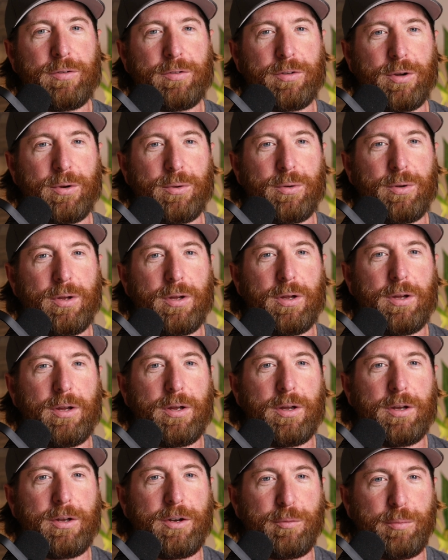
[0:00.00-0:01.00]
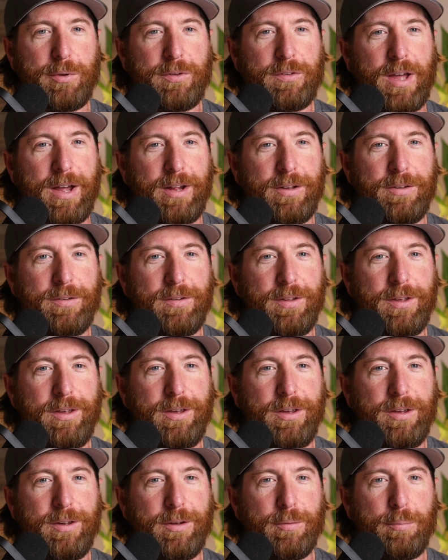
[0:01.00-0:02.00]
So, besides
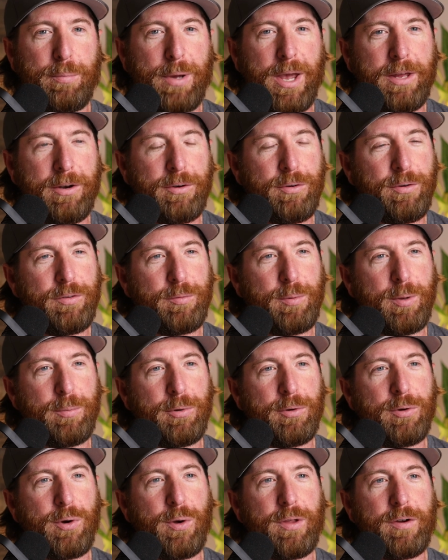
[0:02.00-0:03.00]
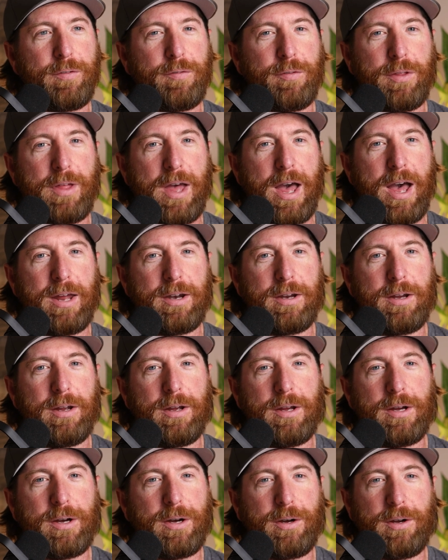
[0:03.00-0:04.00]
the painters, people go there for that.
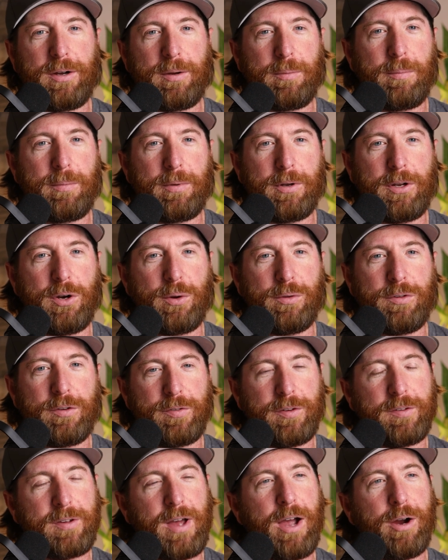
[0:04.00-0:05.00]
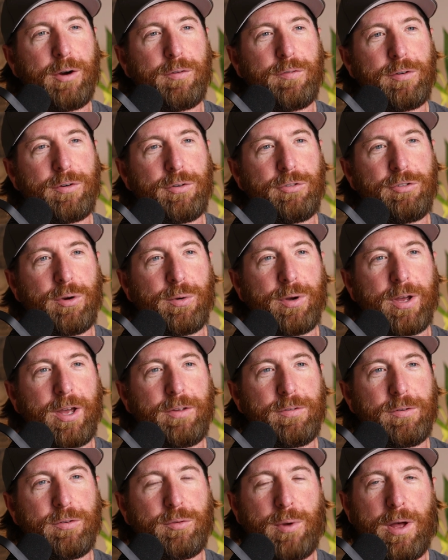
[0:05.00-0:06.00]
It's a photographer
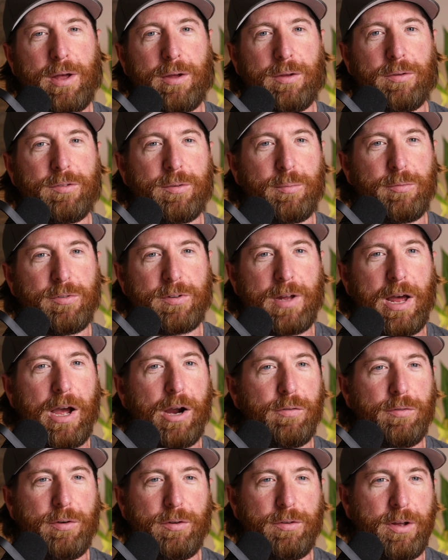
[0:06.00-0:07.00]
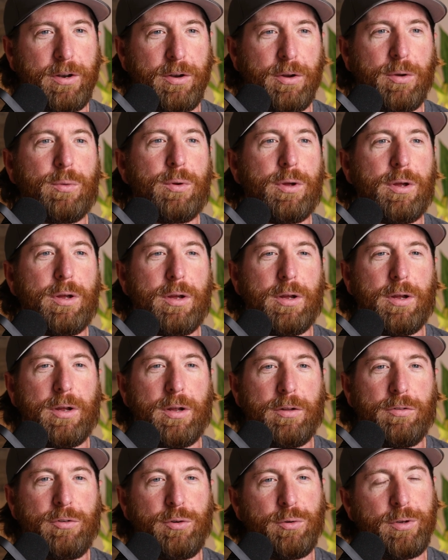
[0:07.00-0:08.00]
showcase as well. Some photographers I know
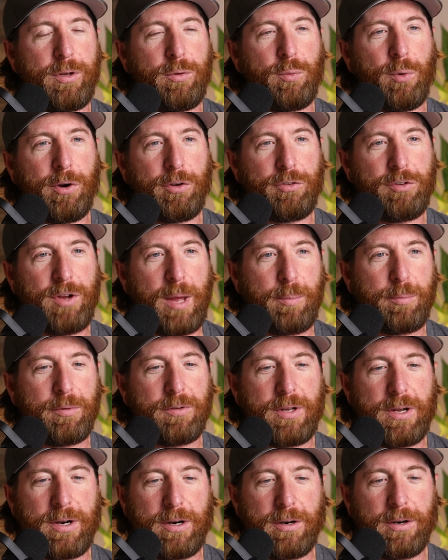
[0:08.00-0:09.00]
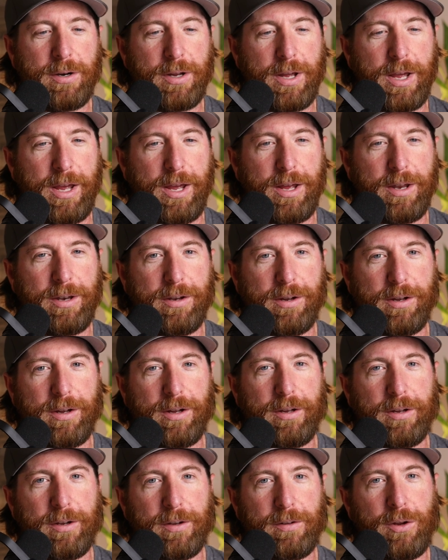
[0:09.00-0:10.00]
do lead workshops there, and
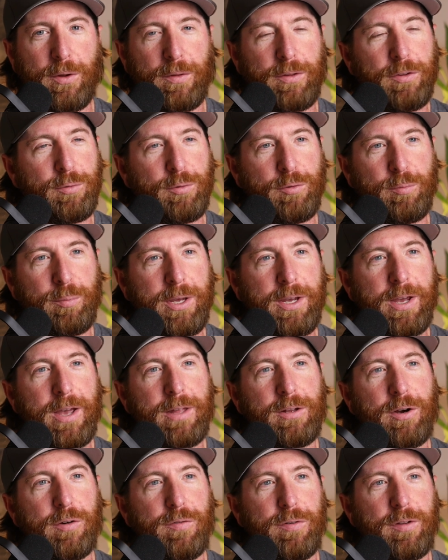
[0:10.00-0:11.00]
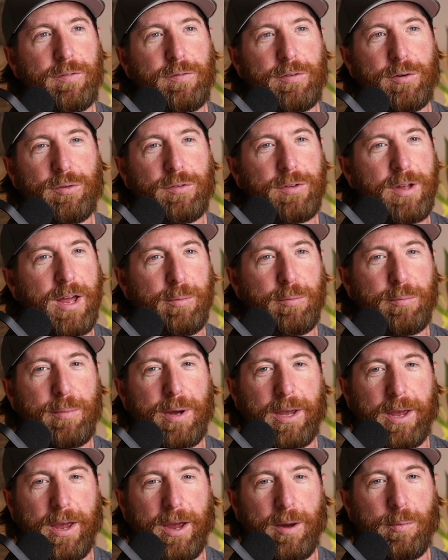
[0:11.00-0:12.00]
this was me getting there for the first time with my
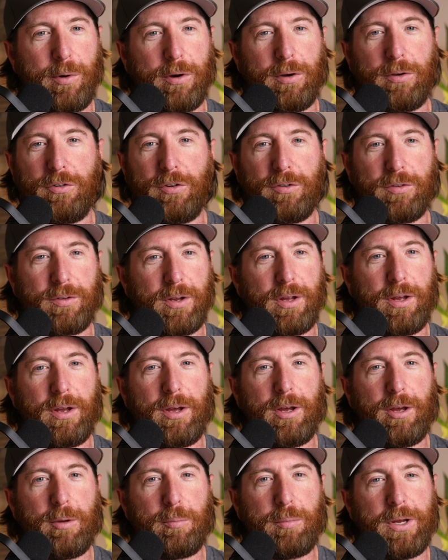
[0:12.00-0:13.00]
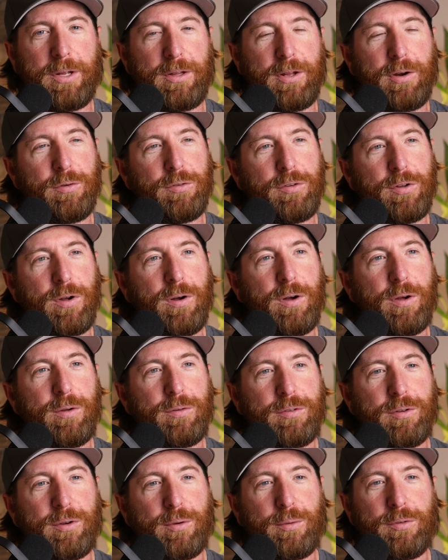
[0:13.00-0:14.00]
camera and just being there solo.
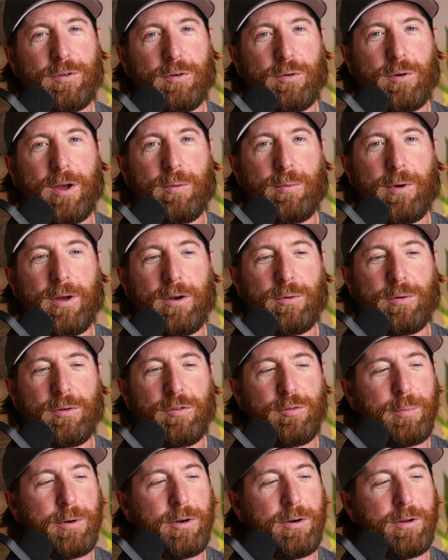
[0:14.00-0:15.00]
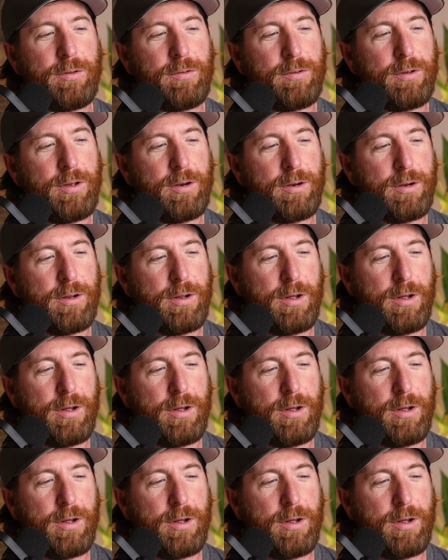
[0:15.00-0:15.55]
So it was a great way to experience it.